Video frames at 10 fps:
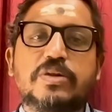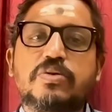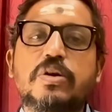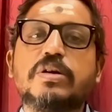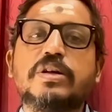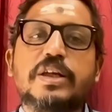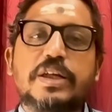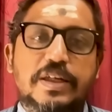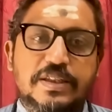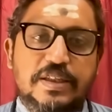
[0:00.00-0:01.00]
you do not
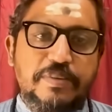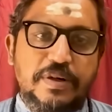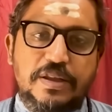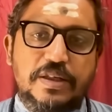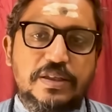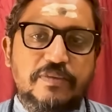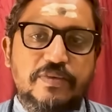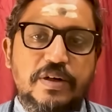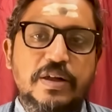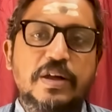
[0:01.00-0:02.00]
need a separate diksha
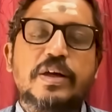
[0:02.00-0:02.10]
for it.